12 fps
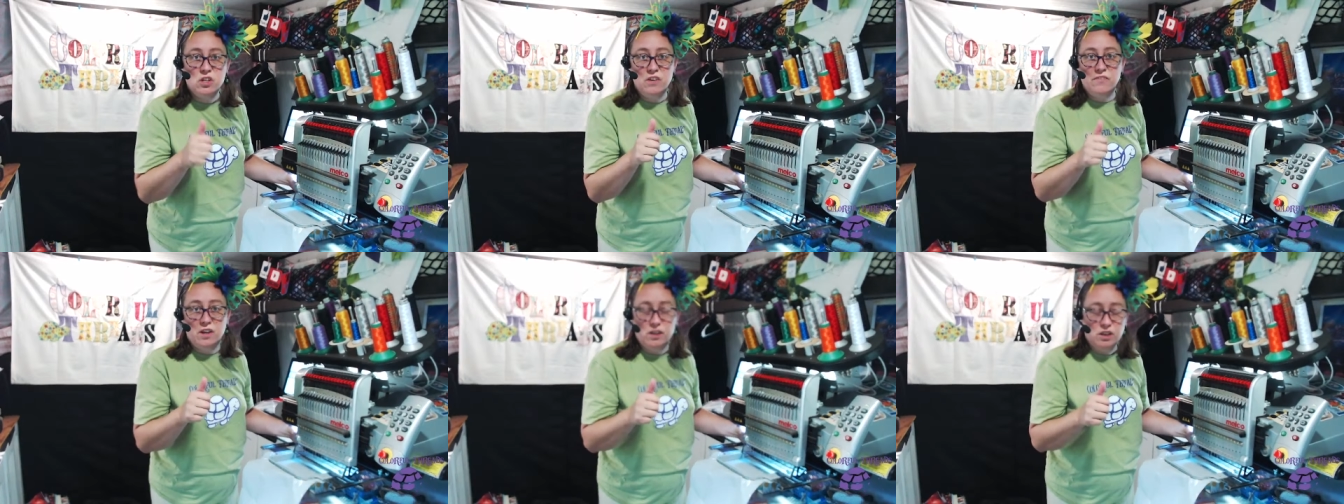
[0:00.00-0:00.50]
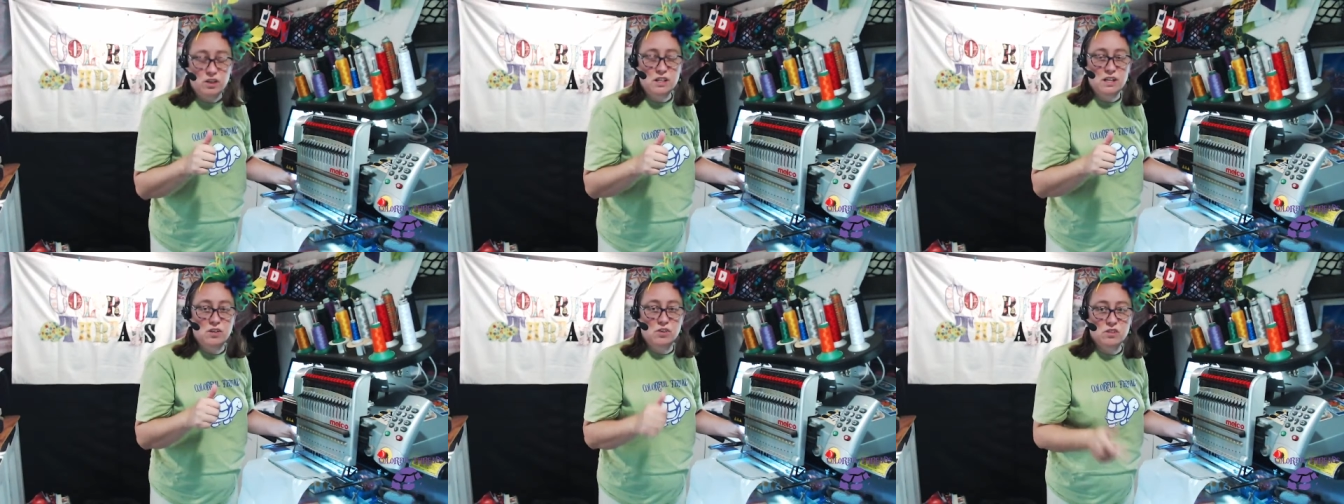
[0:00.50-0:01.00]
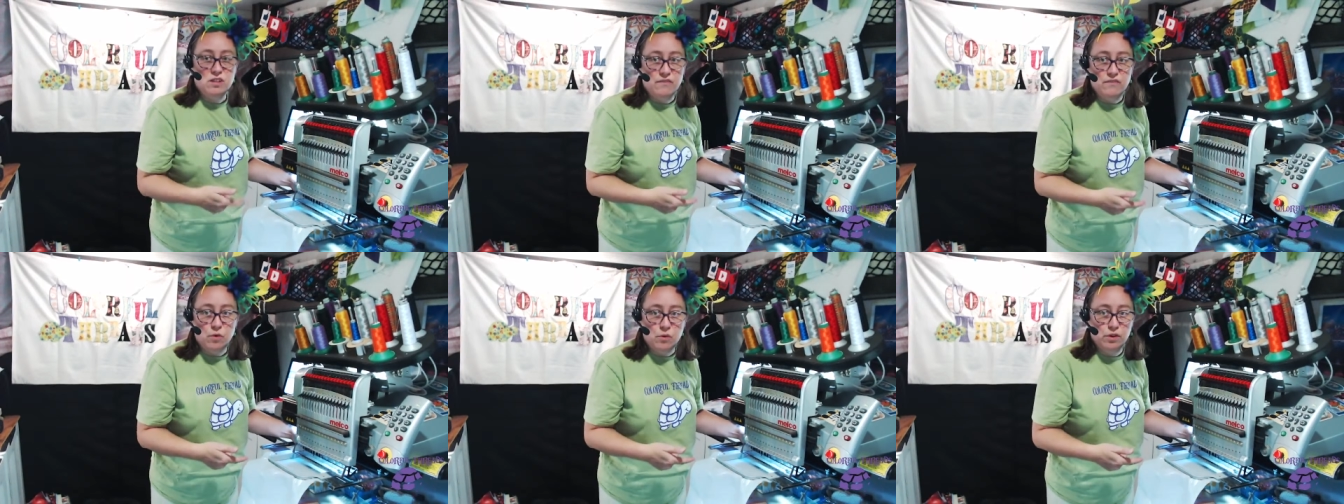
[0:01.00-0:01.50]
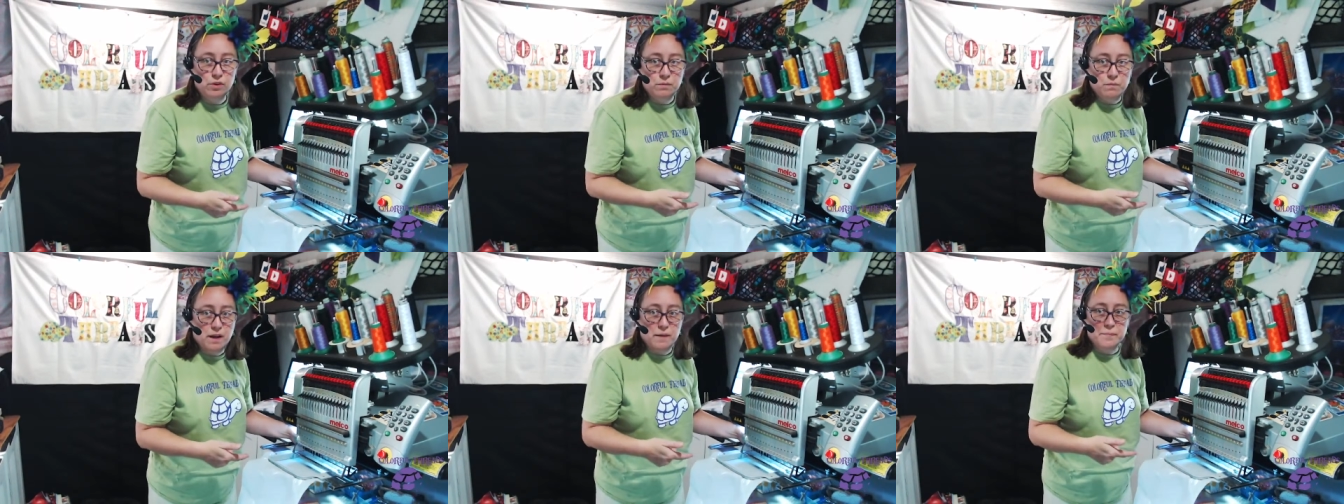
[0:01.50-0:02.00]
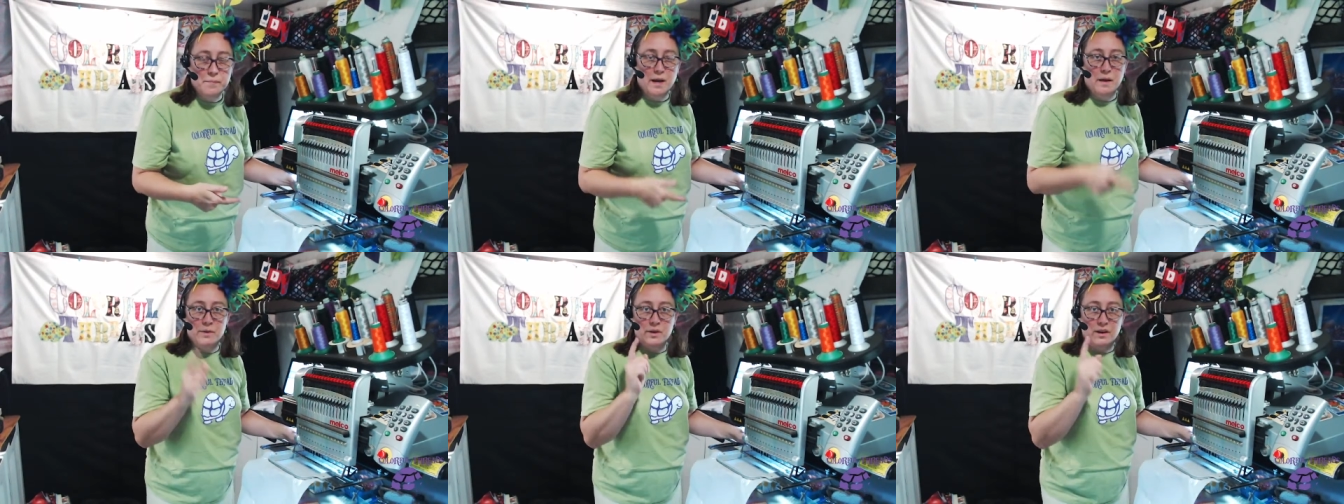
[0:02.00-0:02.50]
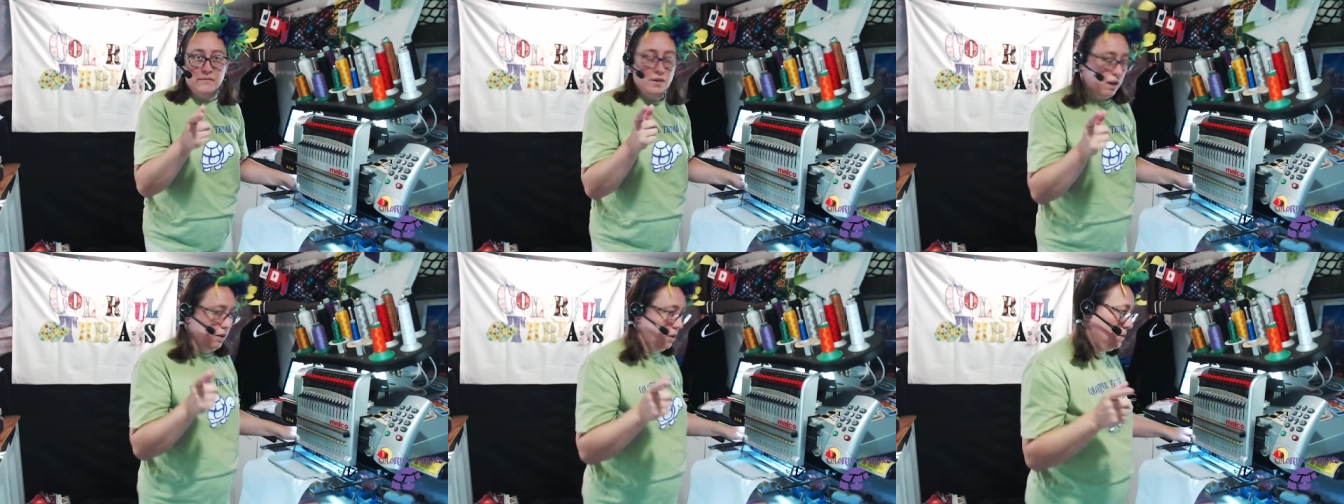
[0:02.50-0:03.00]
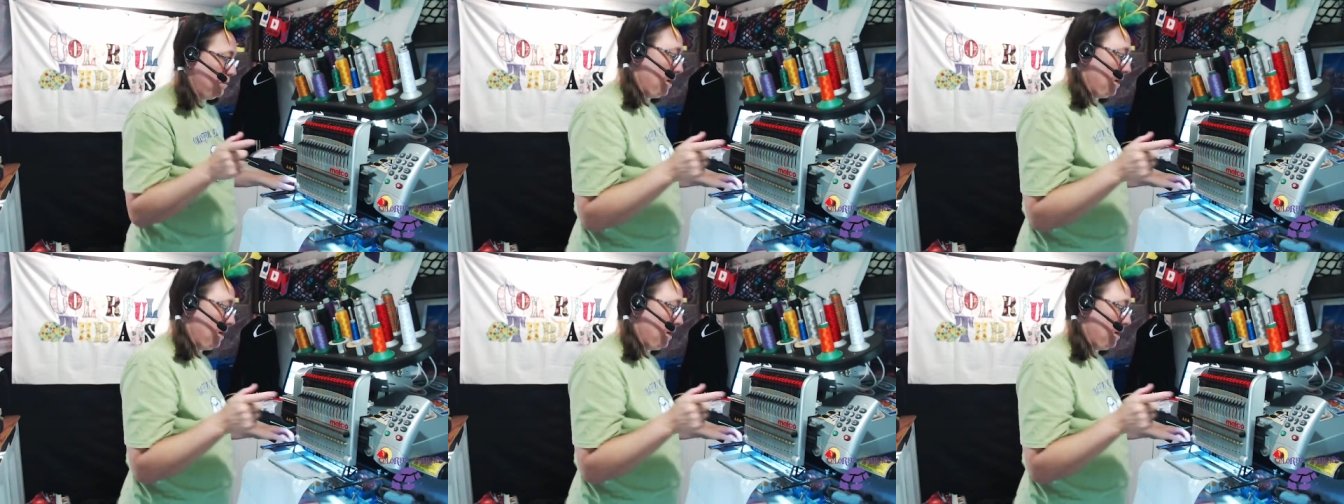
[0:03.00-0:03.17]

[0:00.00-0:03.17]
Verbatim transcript: now I've got good needles. I've oiled my bobbin. I've got good